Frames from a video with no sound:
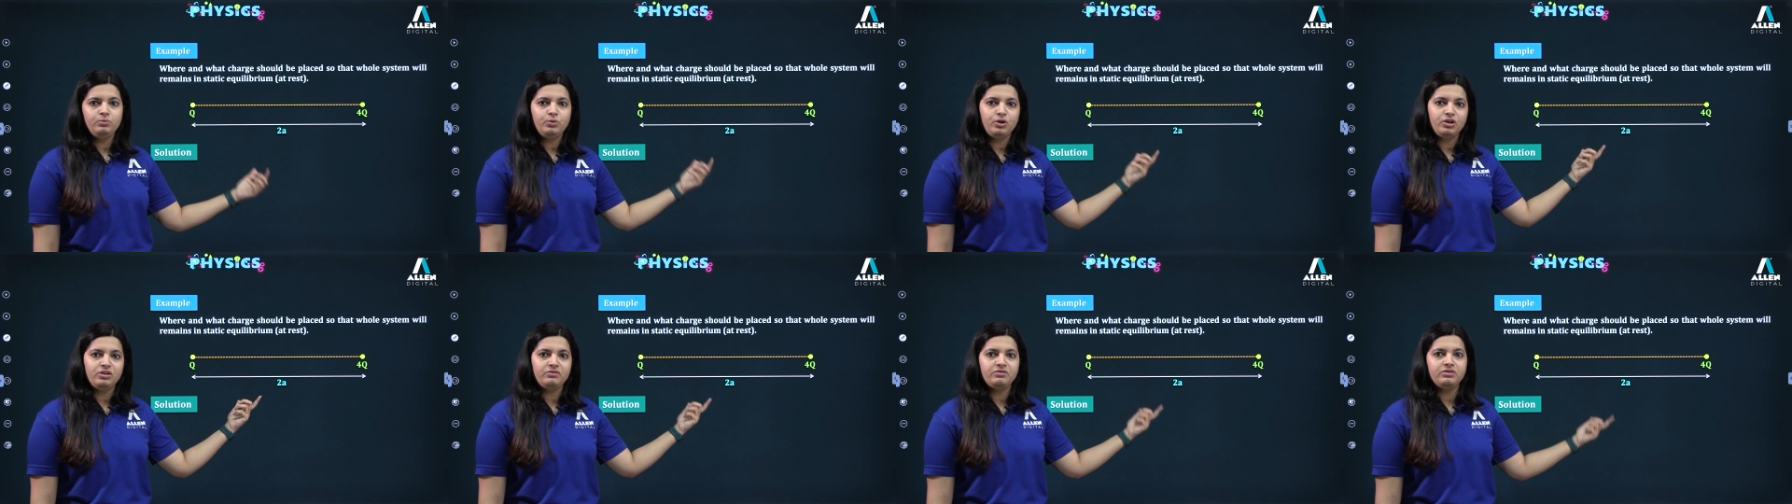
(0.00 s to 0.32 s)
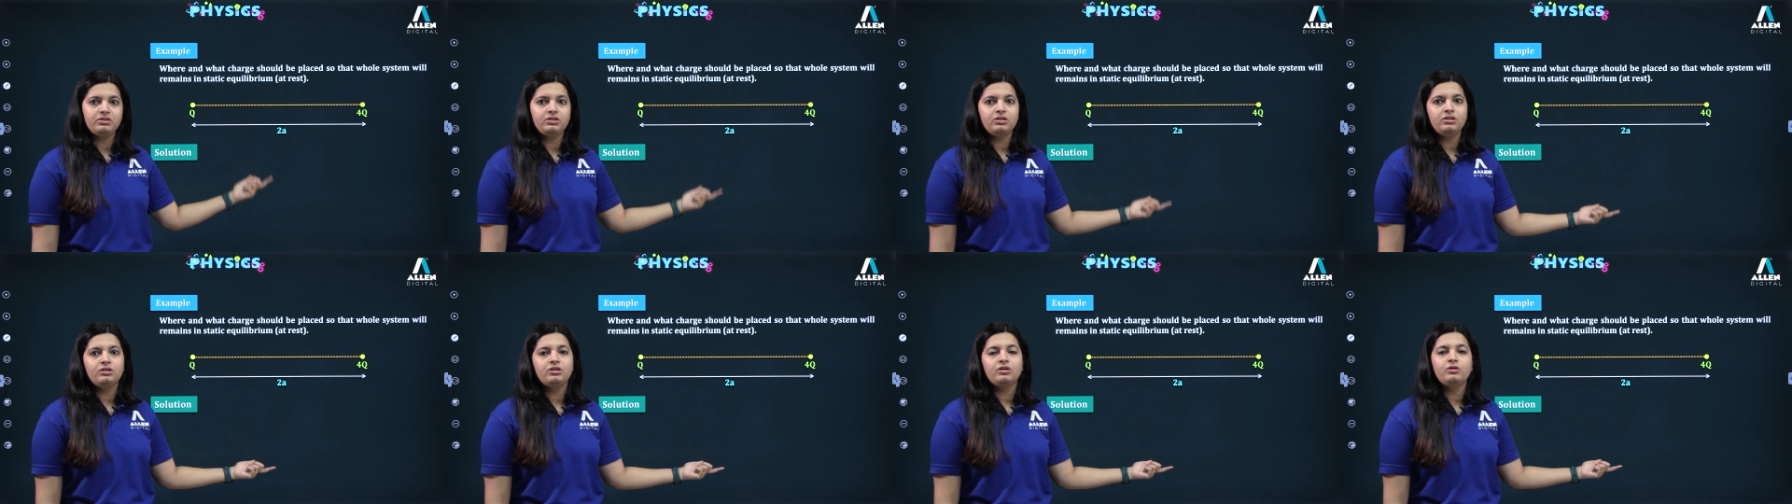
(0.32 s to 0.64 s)

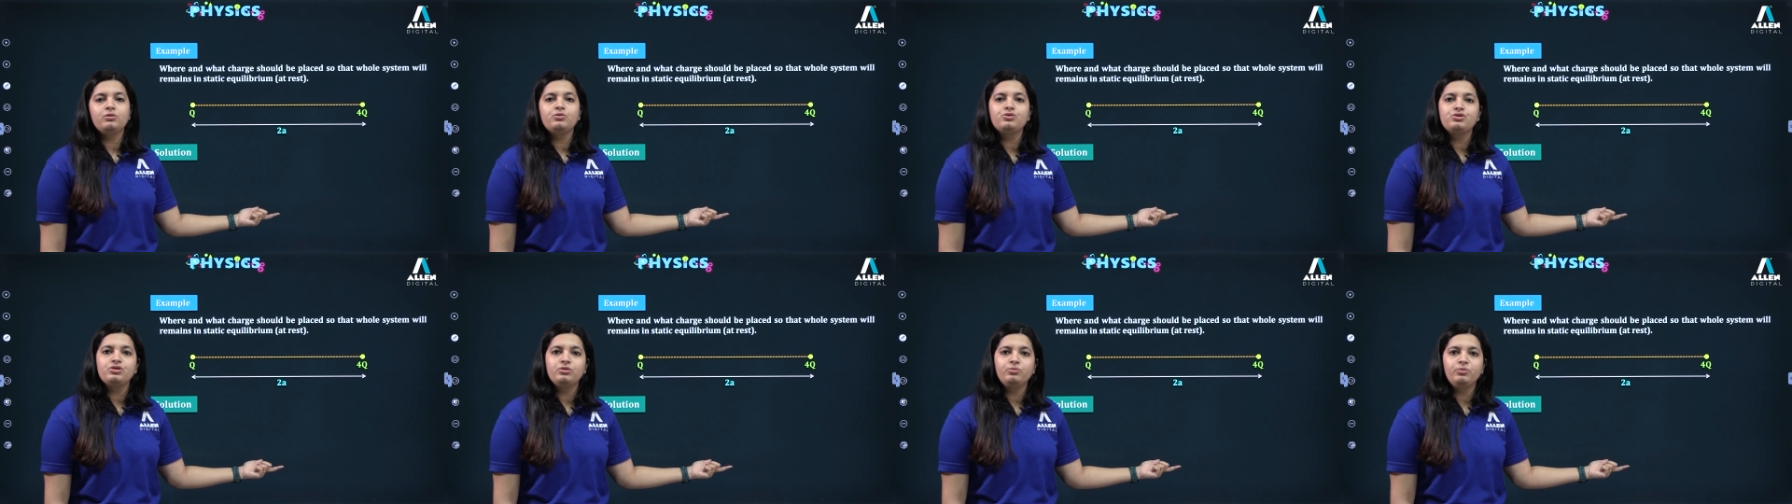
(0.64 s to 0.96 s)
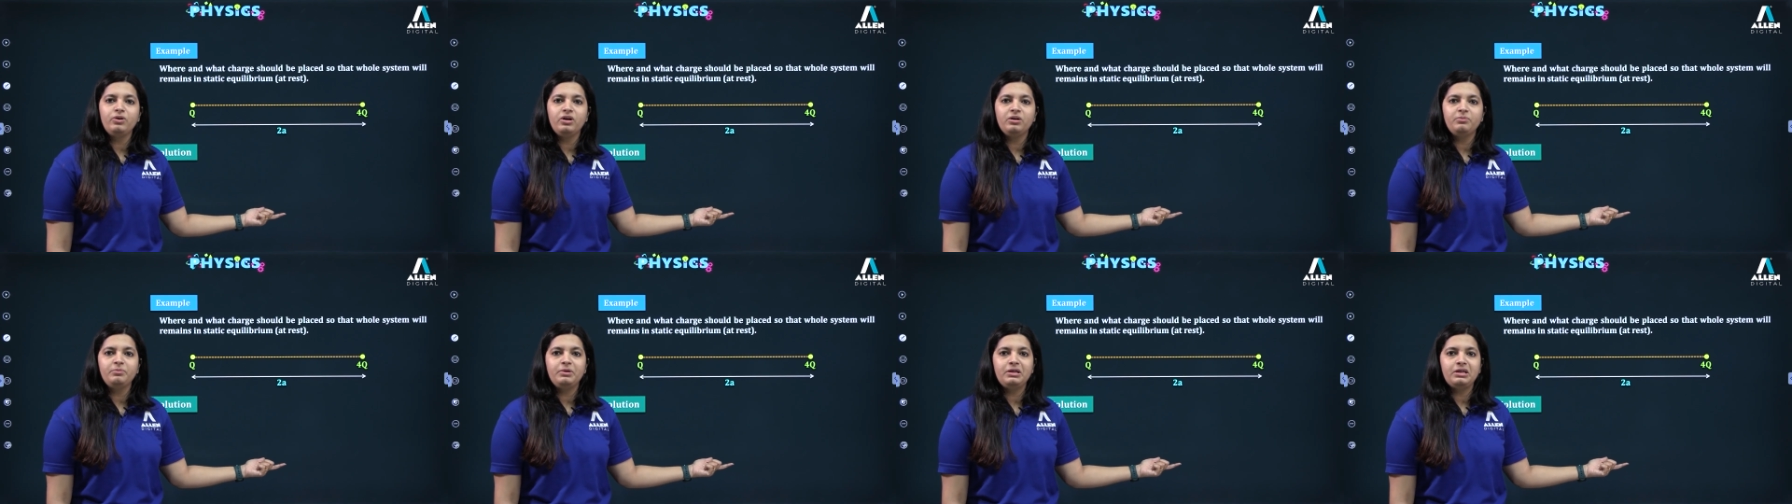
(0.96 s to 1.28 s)
whatever conclusion
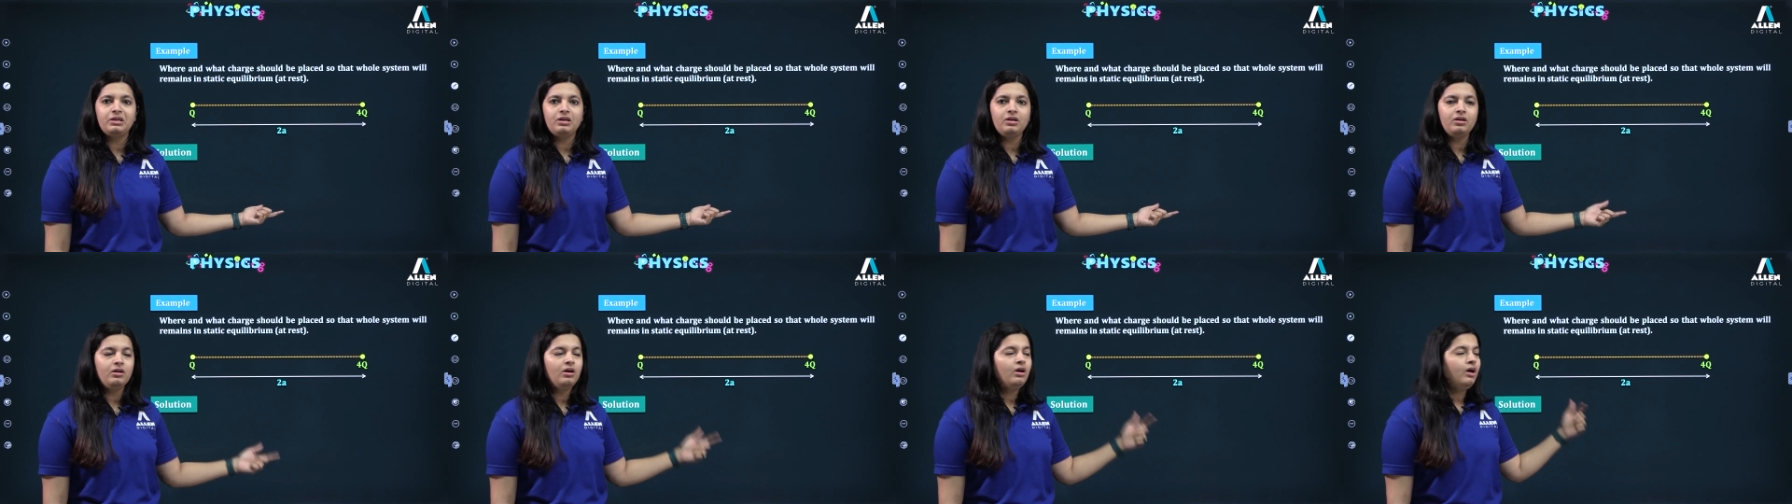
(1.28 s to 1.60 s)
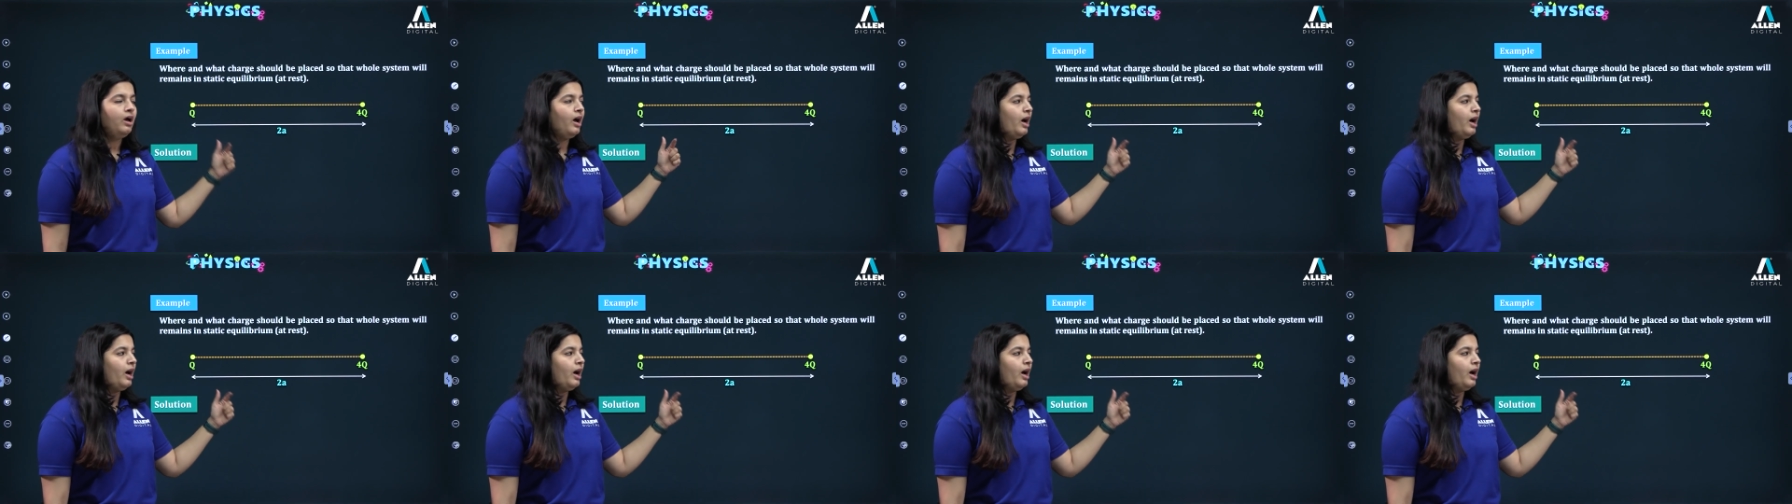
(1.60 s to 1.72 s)
we are making,